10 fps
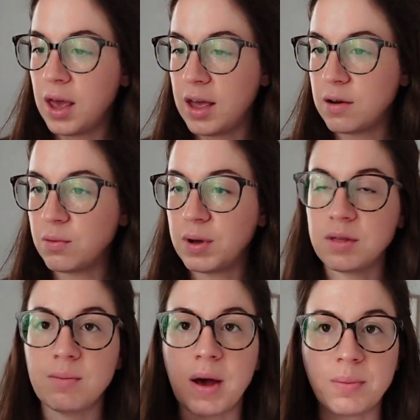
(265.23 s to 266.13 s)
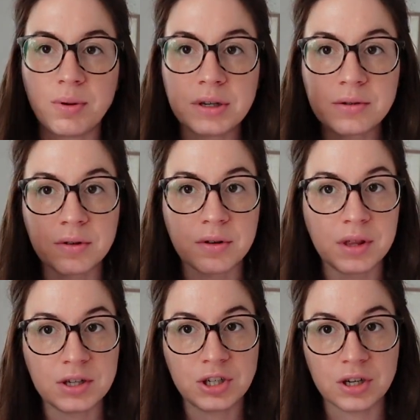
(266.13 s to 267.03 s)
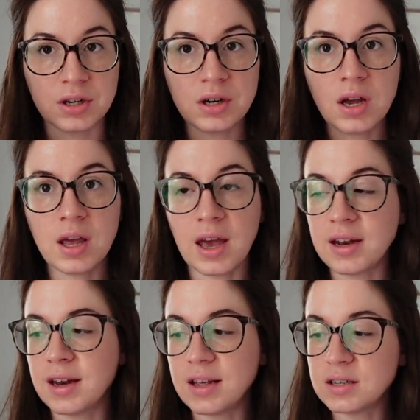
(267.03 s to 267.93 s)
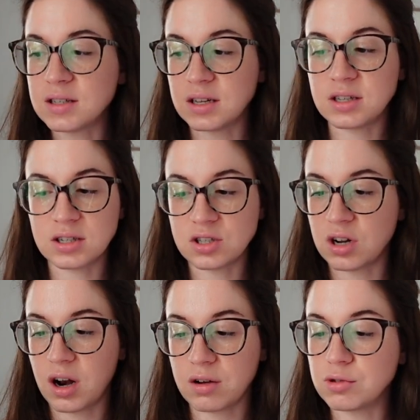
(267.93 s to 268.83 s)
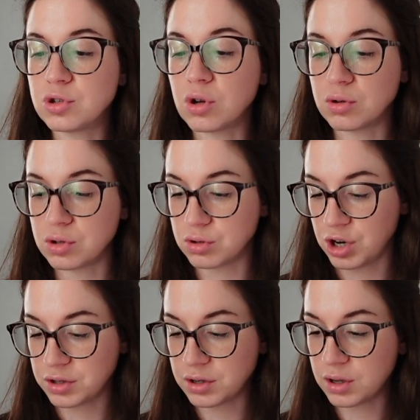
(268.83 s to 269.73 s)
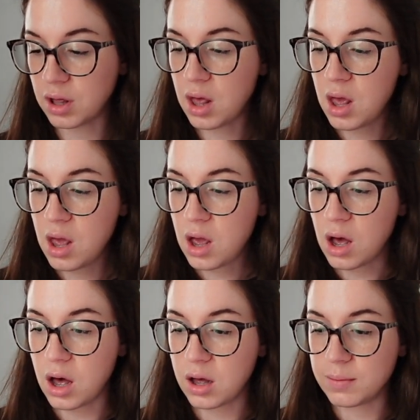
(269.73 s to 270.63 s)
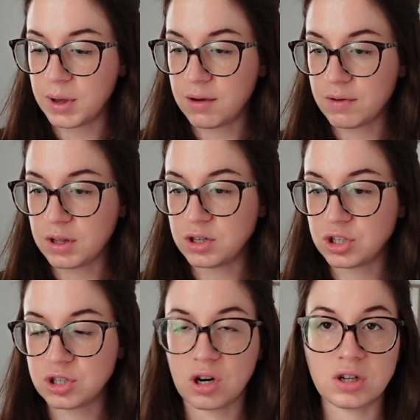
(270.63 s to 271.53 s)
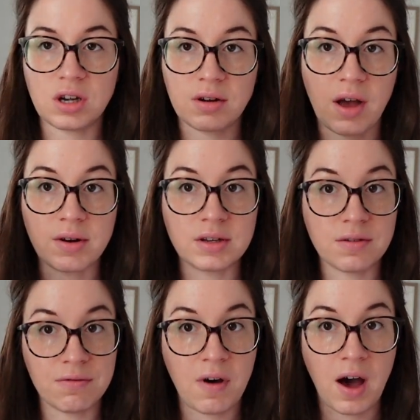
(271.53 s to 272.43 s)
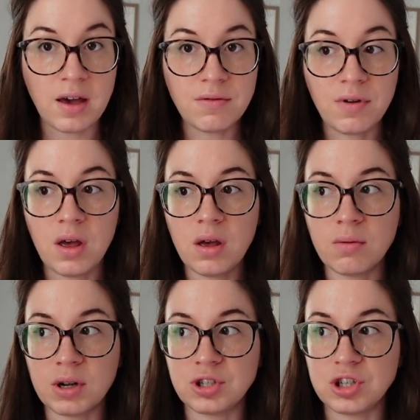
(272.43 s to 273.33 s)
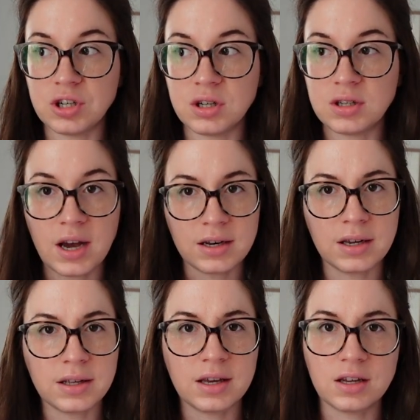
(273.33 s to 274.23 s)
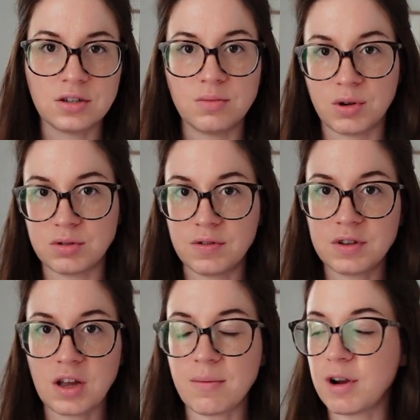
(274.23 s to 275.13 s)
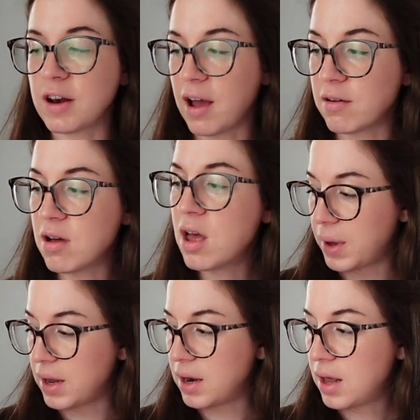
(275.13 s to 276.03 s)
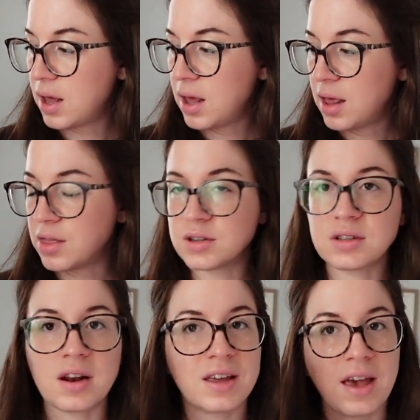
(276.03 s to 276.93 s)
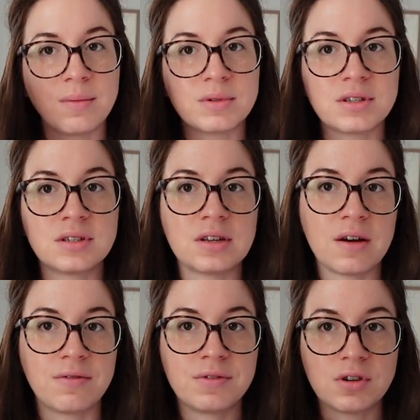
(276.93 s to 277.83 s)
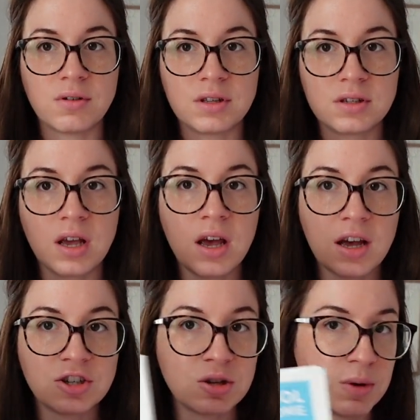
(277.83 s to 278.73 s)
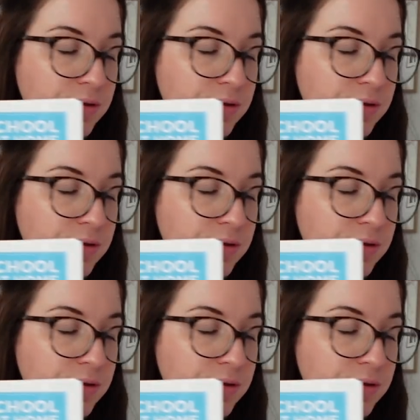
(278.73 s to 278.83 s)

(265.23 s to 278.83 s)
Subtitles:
it with my preschooler this year, and it does start out so gentle. It really just starts out counting to 5, which she technically can do most of the time right now, but there's a lot of games and stuff, so it should be